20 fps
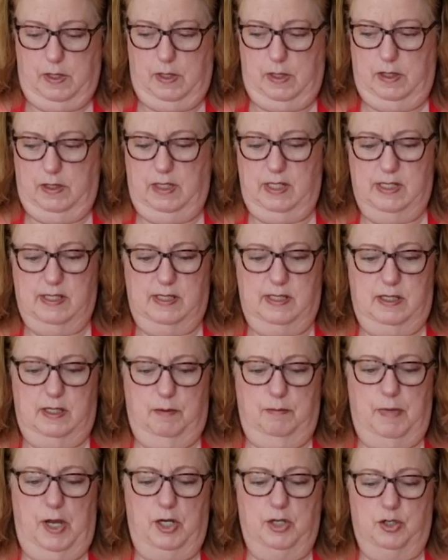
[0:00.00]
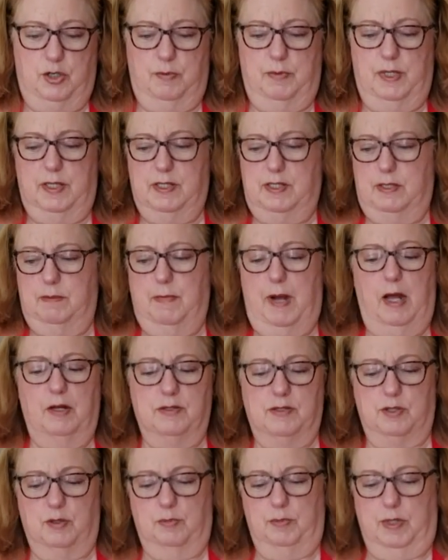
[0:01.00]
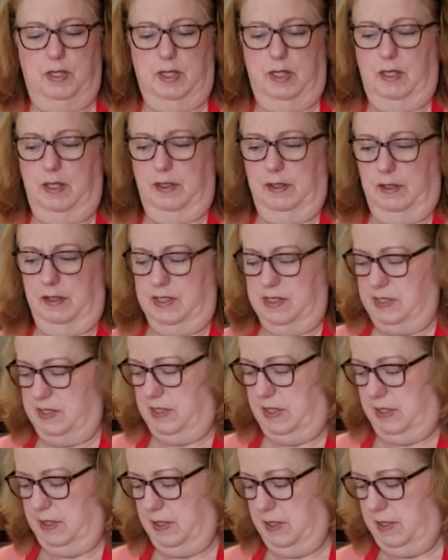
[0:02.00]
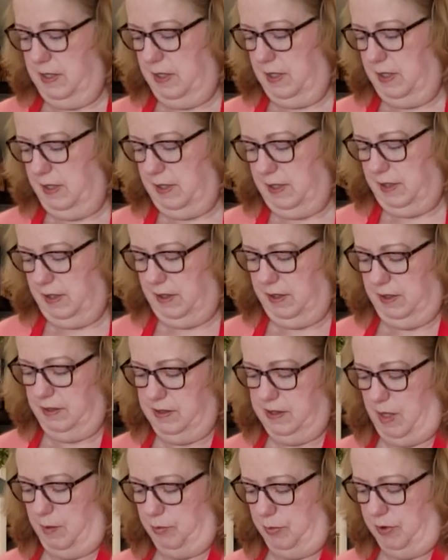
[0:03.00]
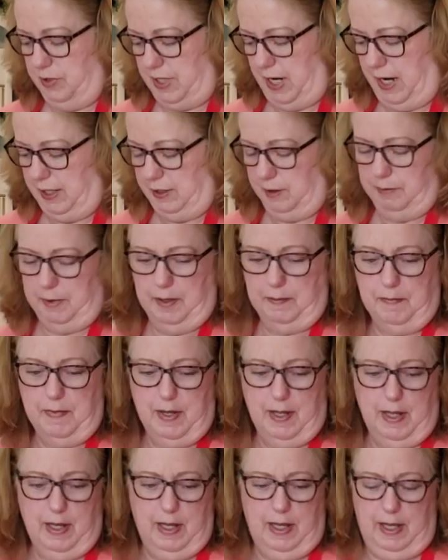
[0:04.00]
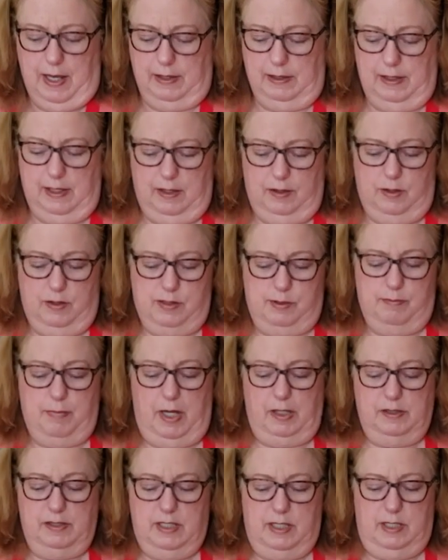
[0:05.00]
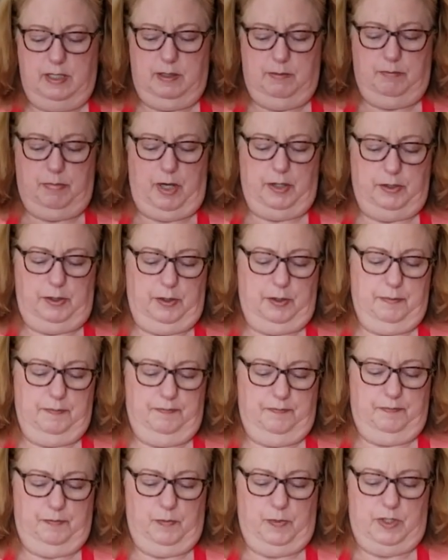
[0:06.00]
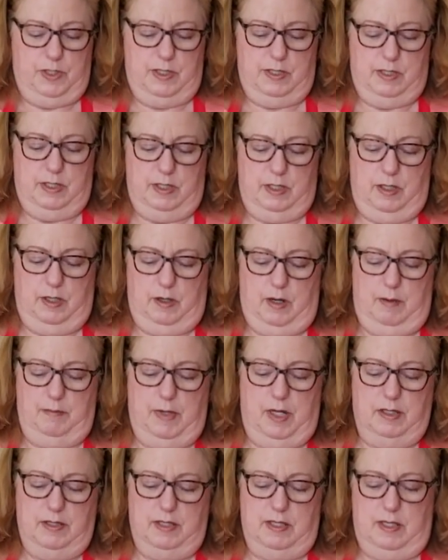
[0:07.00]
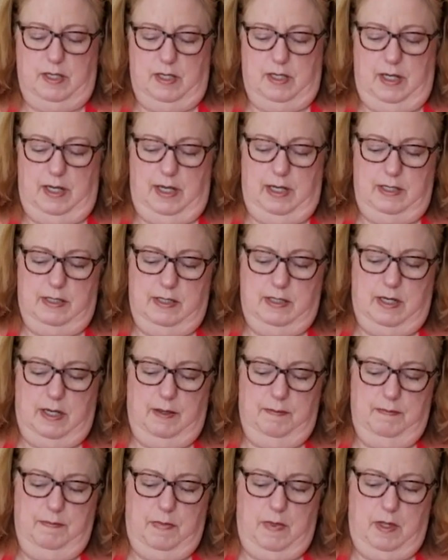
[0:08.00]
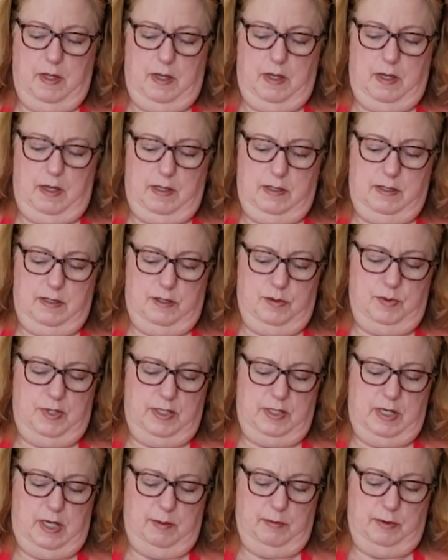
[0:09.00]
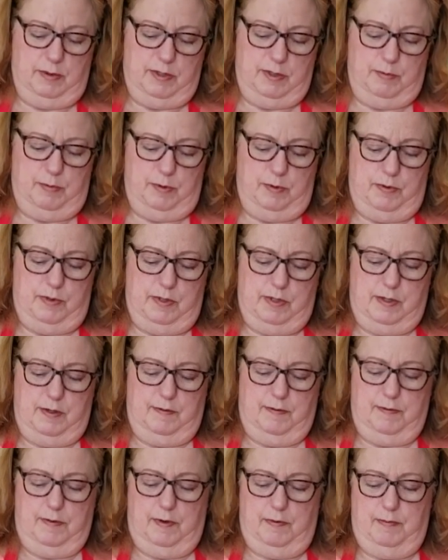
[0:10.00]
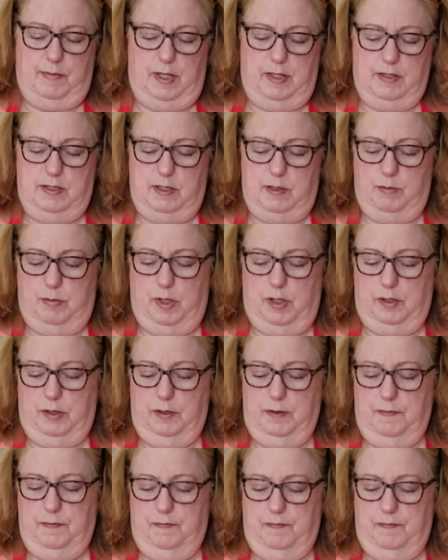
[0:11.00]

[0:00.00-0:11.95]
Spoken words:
And these measurements, amounts will be listed in a separate document. And then there's melted butter, which is in here. I melted it ahead of time. It's 3 tablespoons of melted butter.